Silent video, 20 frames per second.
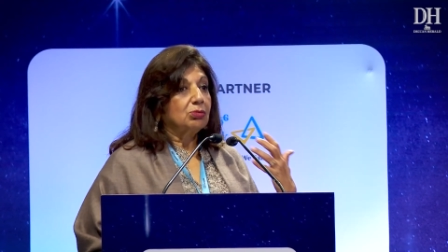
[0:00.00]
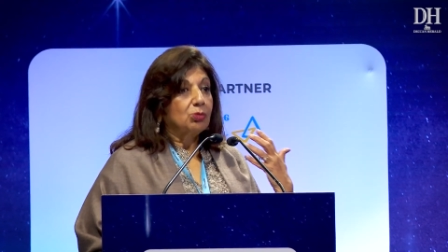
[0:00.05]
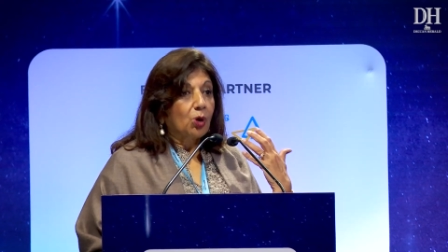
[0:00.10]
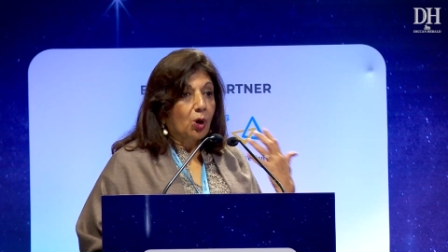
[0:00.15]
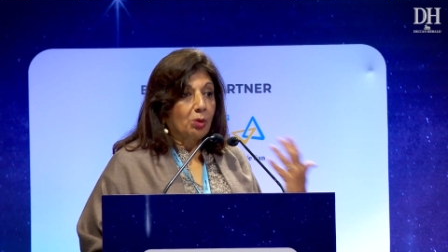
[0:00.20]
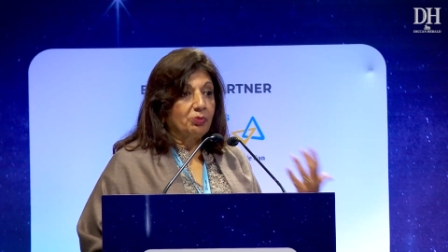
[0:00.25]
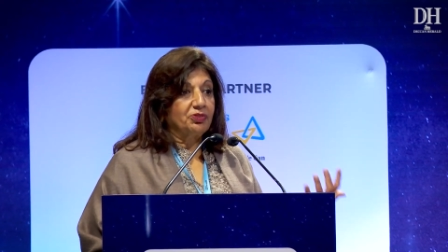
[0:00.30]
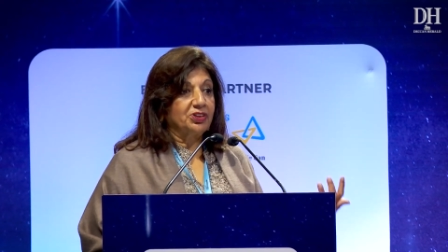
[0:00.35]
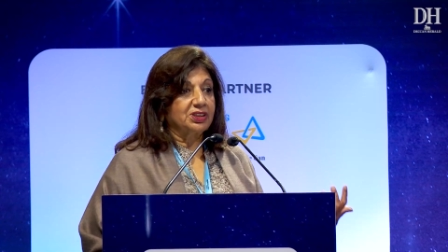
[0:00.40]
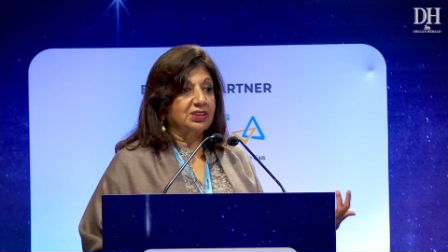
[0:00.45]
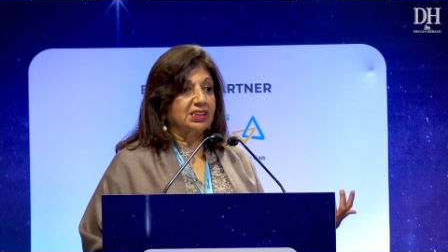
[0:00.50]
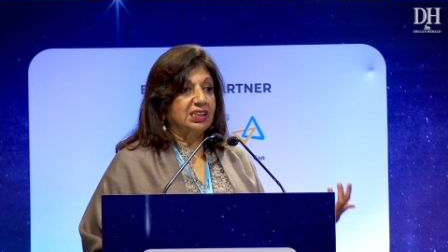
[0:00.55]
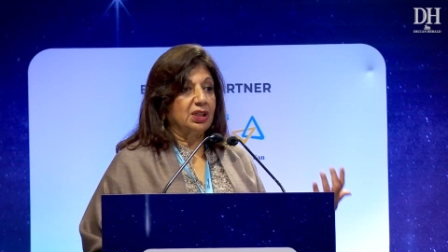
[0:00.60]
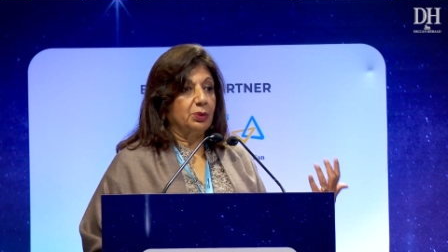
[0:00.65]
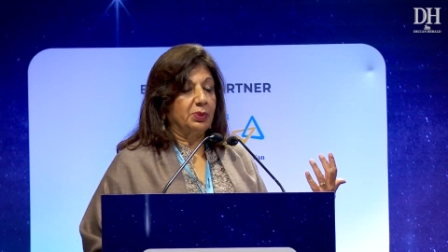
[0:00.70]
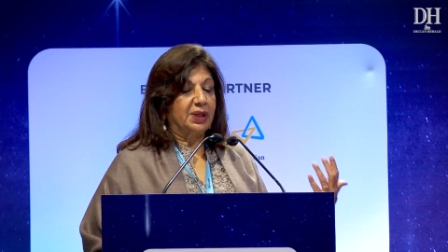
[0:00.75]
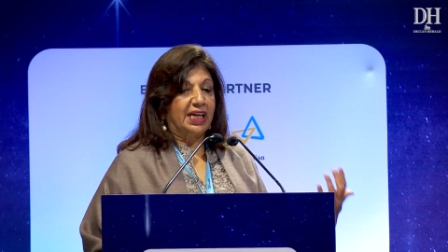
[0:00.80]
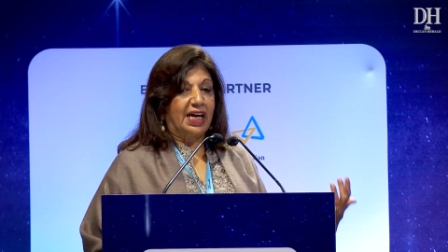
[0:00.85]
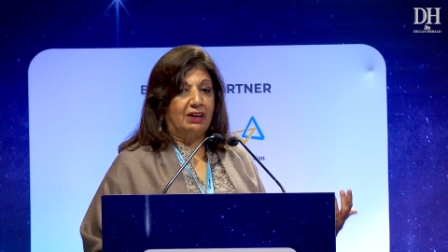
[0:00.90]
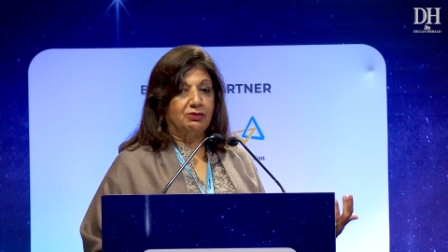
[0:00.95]
obviously
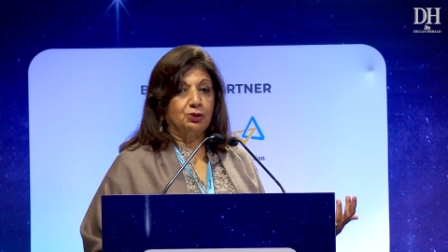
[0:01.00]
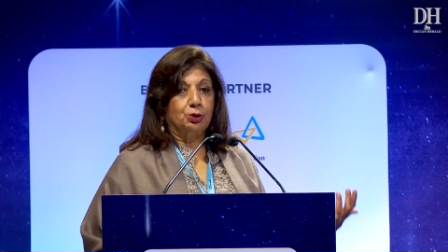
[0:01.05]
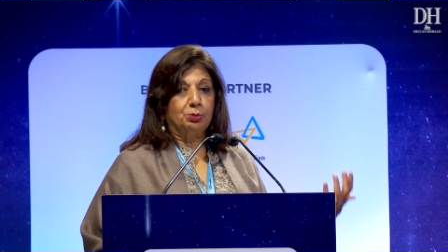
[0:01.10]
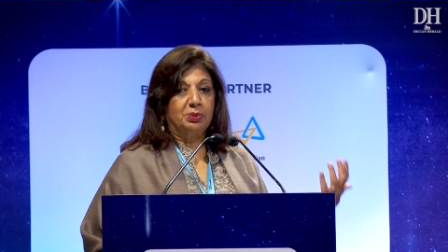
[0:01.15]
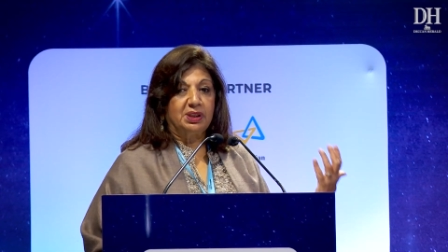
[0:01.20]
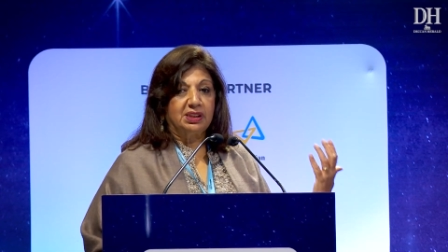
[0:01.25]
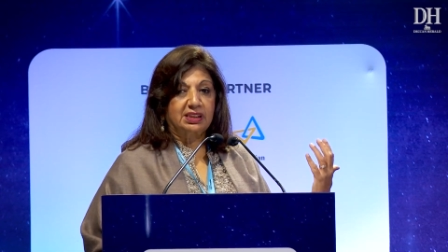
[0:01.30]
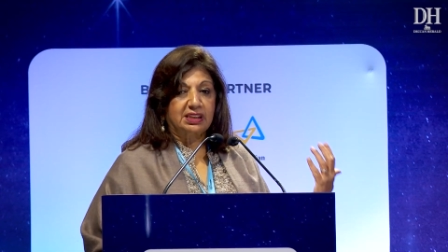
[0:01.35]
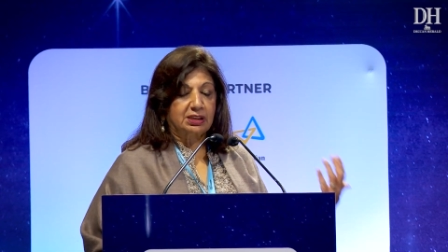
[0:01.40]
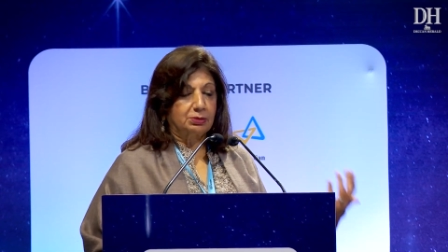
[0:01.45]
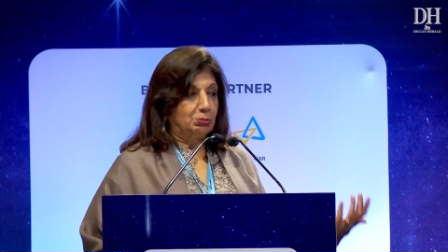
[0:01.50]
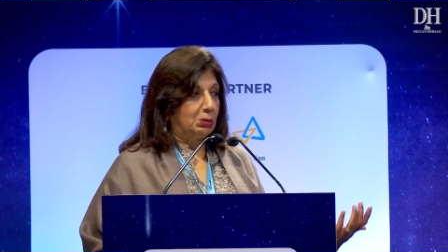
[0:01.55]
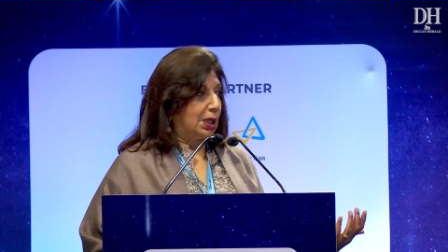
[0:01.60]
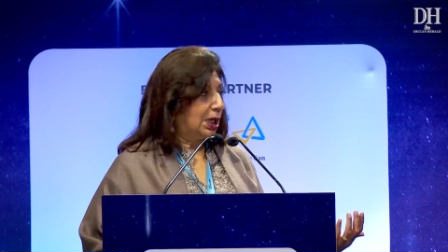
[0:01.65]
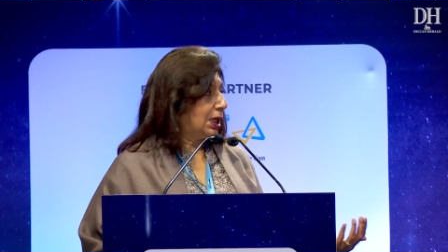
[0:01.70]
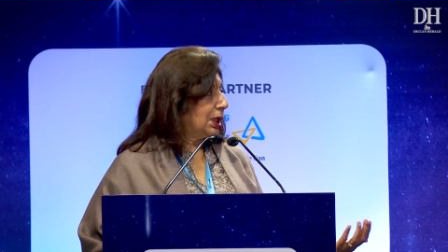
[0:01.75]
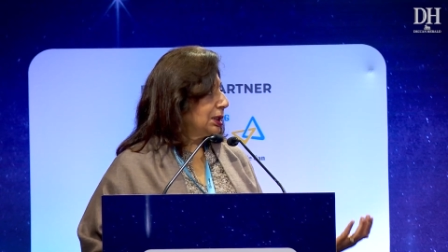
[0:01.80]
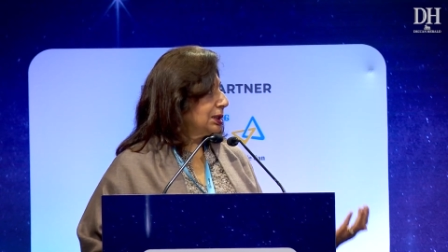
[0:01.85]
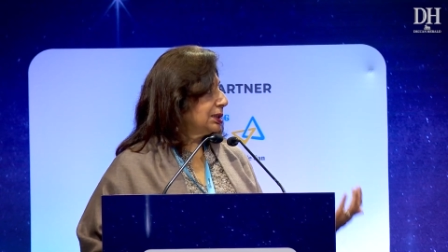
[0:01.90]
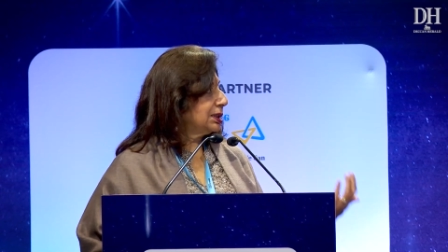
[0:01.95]
we have to be
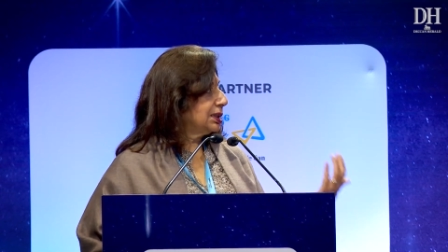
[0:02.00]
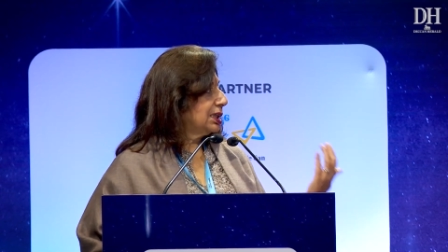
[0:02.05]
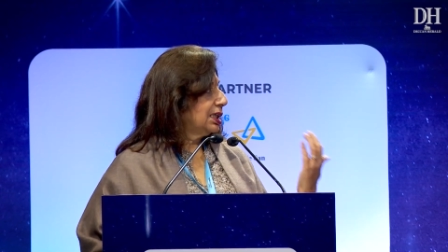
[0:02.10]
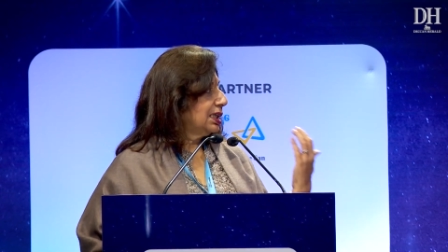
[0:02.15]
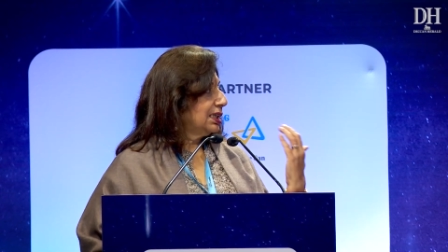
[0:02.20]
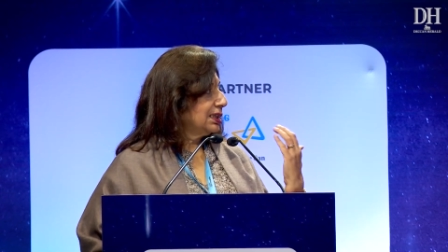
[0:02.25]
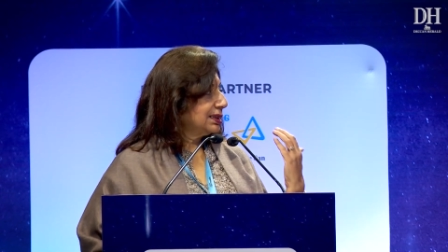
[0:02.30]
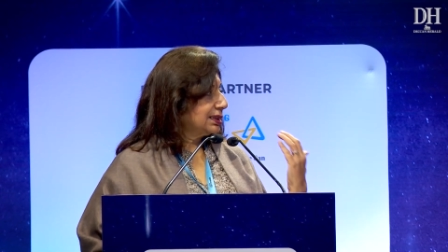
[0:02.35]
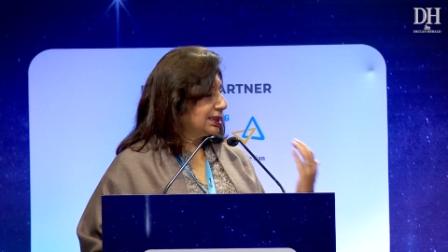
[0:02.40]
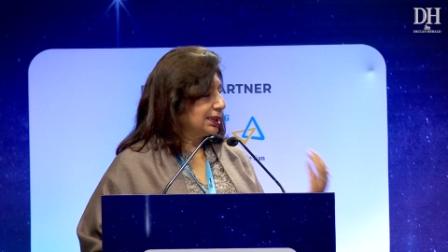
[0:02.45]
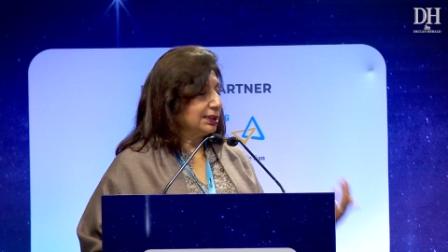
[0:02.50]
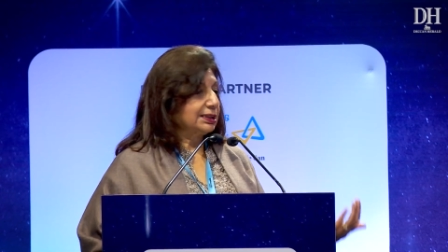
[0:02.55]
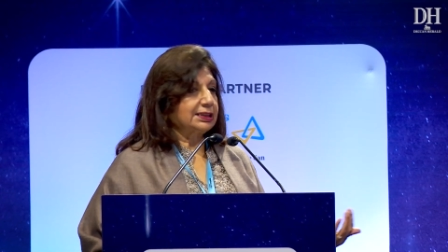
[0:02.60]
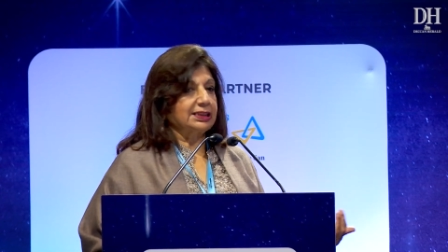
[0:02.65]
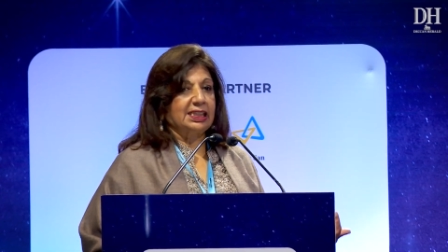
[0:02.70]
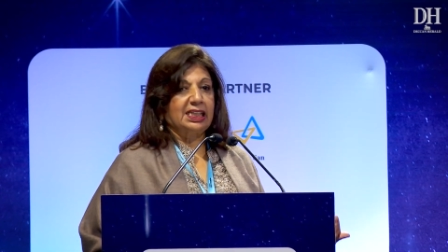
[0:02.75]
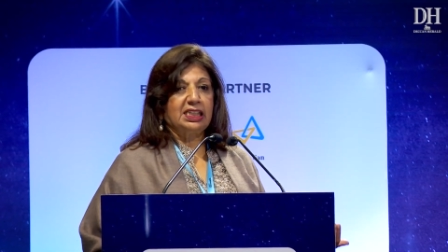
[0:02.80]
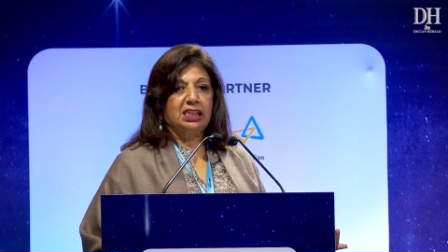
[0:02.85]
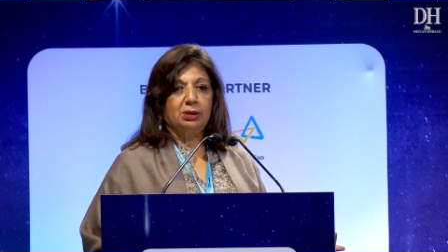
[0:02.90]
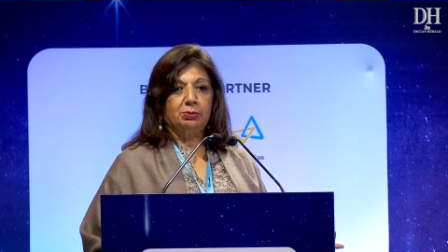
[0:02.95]
smart,
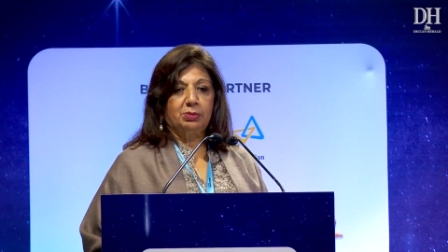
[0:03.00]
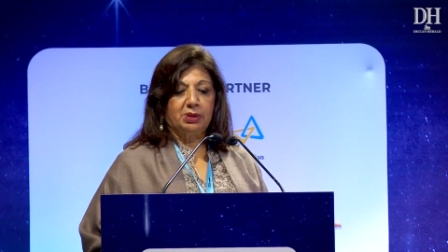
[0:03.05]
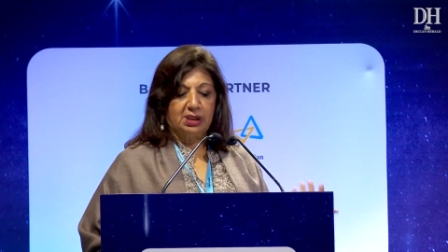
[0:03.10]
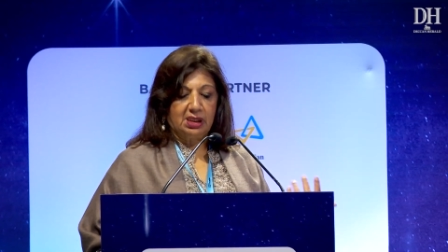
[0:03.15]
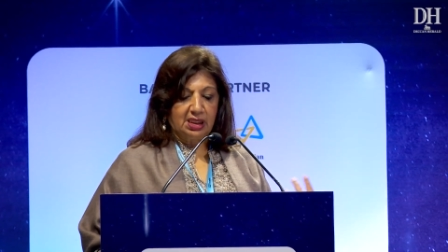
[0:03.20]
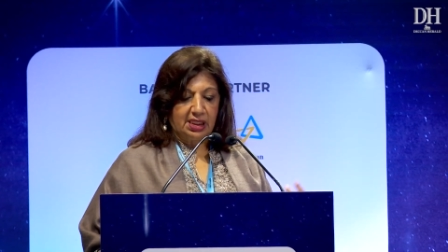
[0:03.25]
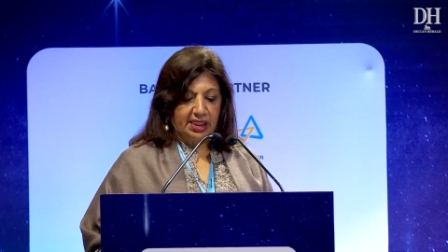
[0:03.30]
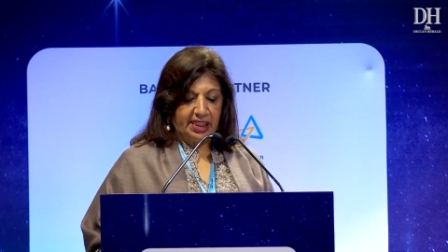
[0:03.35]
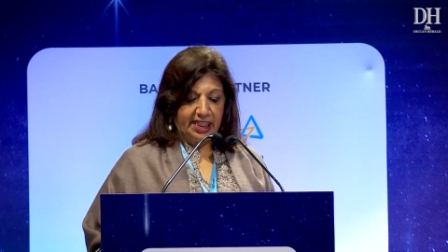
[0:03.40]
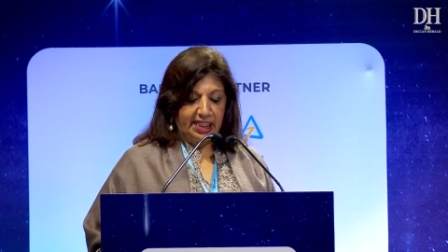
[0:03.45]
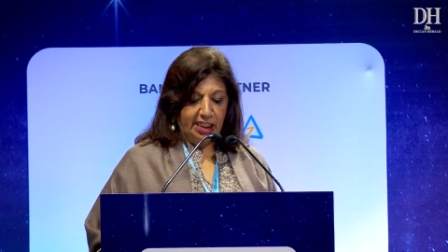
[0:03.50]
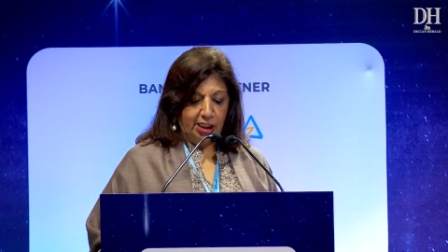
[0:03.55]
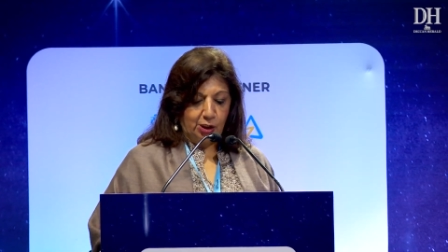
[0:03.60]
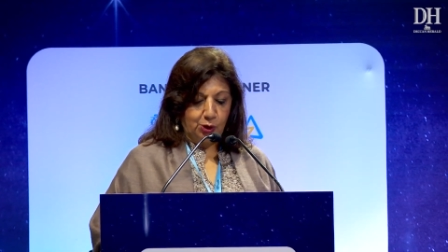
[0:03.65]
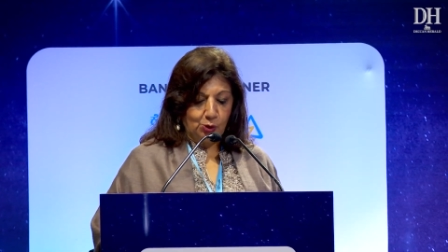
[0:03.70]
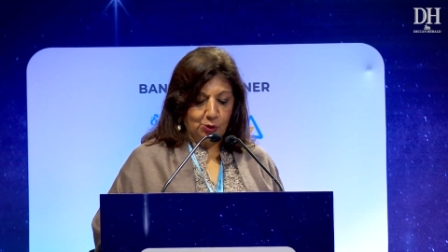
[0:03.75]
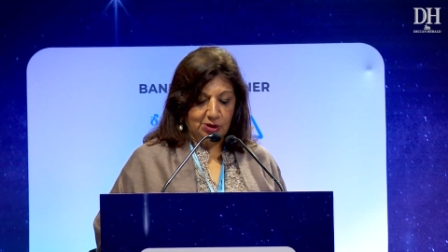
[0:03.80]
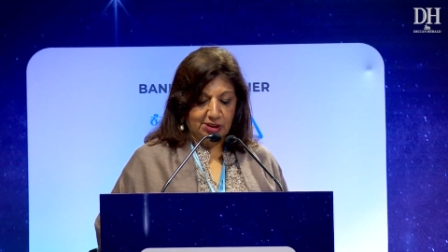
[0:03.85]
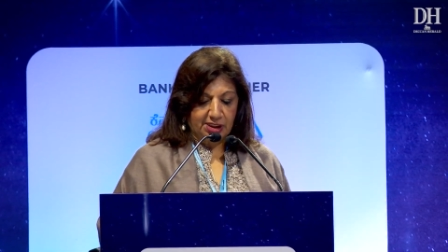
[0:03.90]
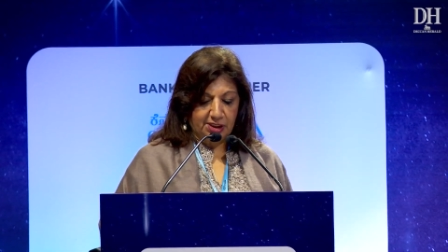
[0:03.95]
sustainable,
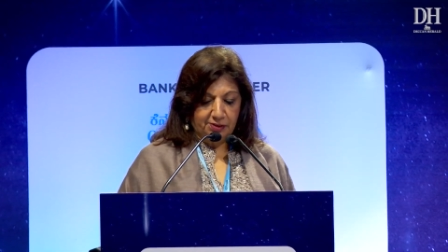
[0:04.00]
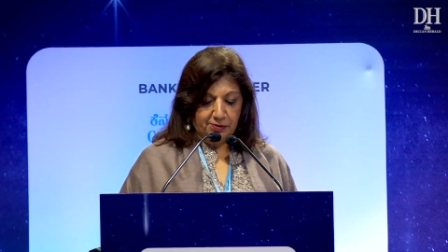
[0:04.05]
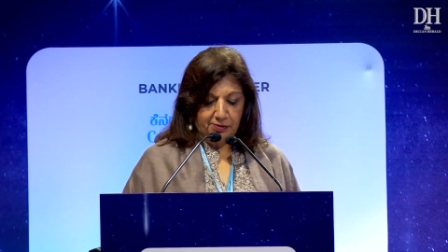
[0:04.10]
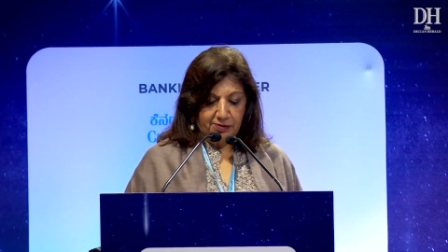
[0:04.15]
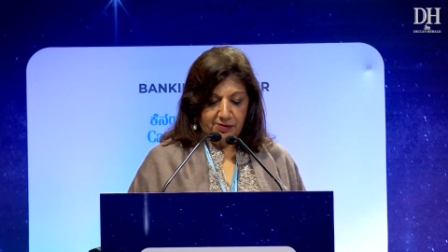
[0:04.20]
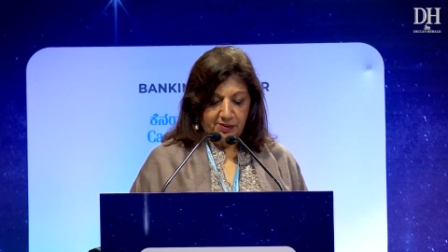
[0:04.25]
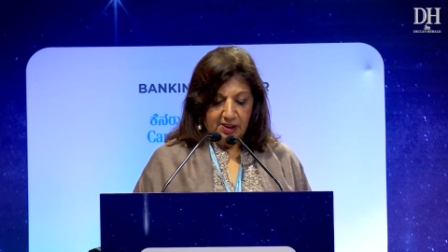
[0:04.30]
inclusive,